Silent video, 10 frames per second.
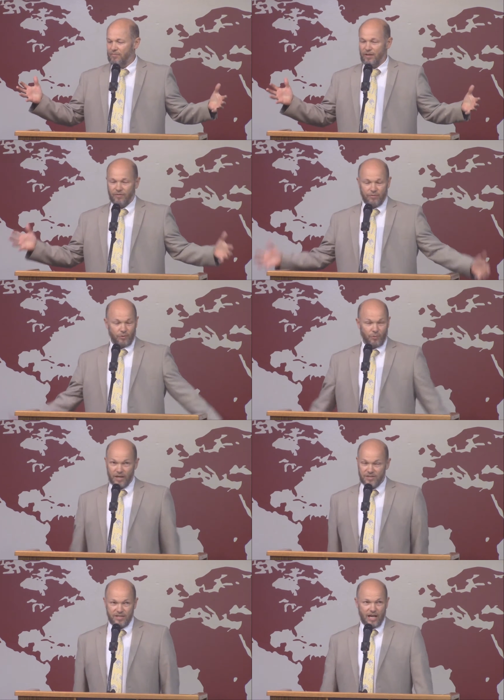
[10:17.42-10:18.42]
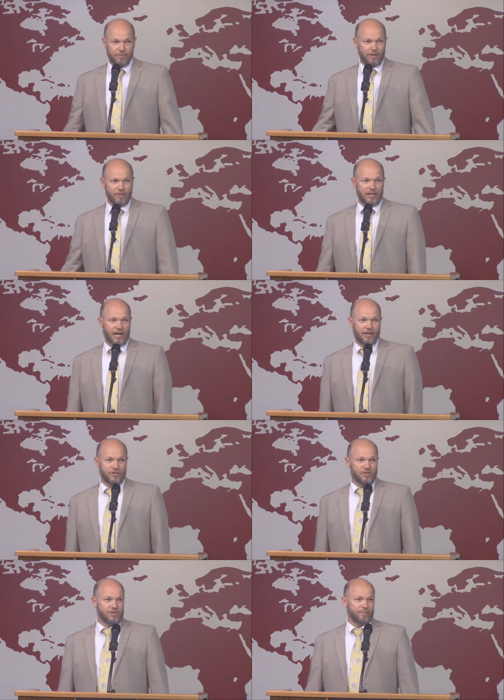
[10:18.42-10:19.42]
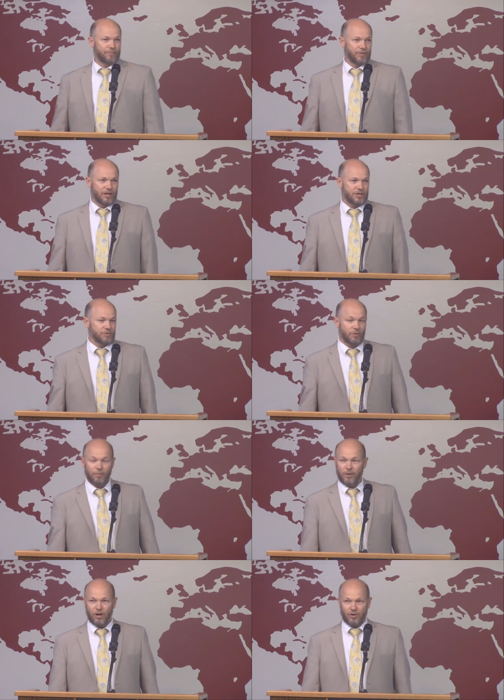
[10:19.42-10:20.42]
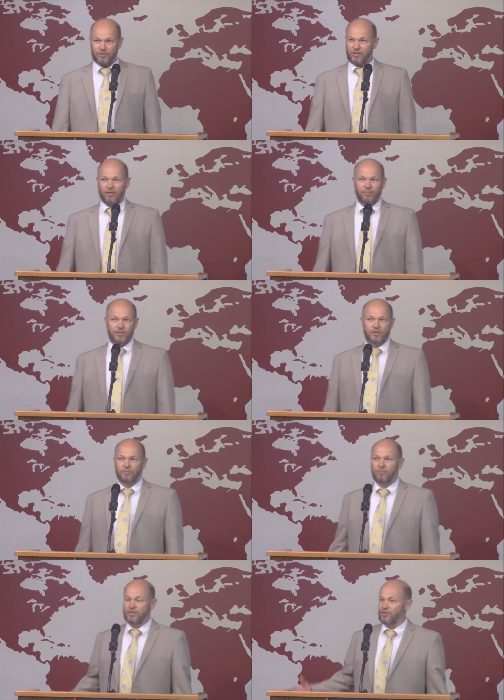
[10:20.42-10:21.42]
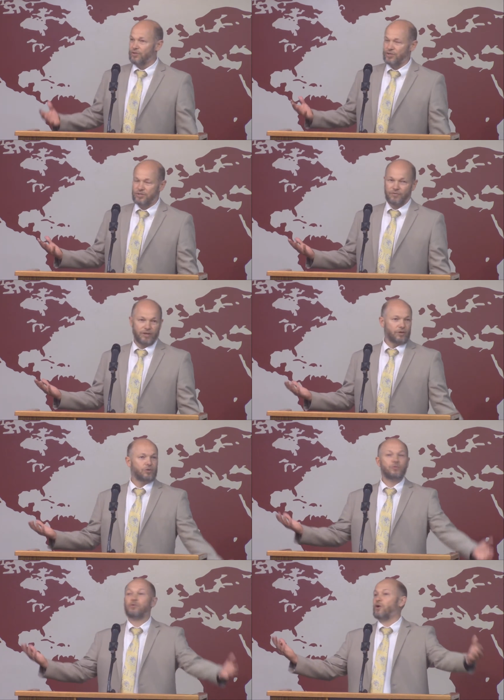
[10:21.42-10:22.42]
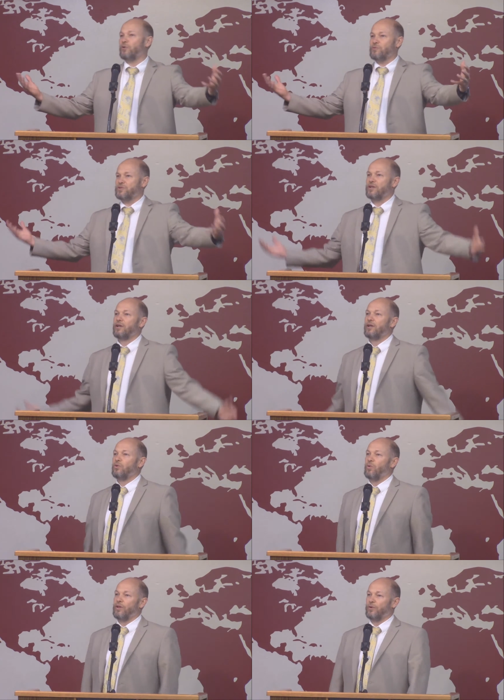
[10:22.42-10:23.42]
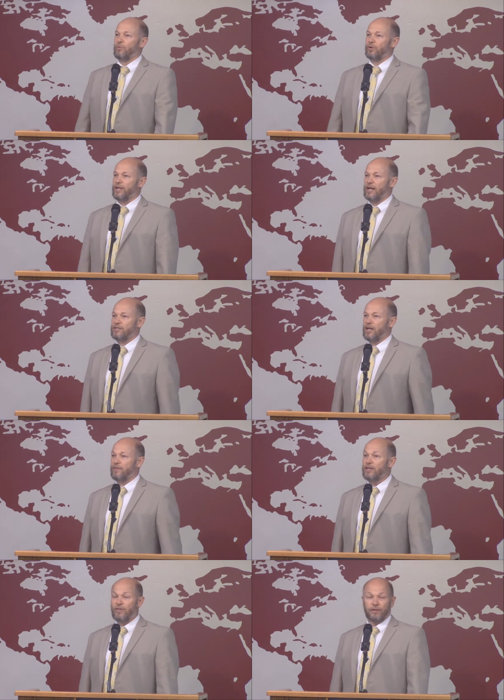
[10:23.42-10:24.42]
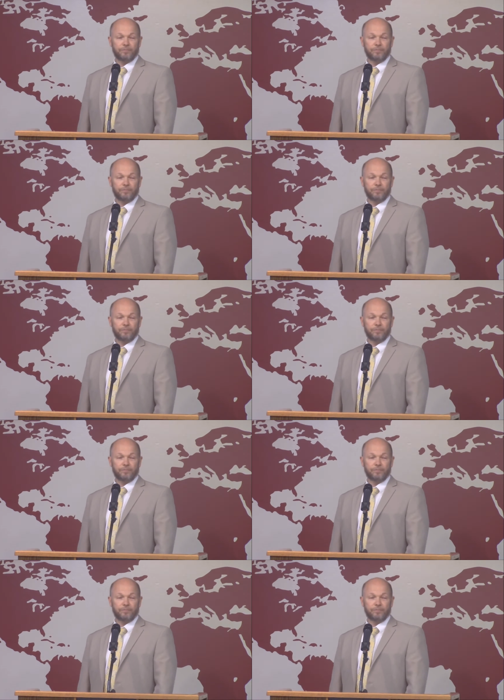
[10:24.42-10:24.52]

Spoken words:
from the waist down, maybe he has cerebral palsy or muscular dystrophy, or who knows what in the world he has. Could have anything.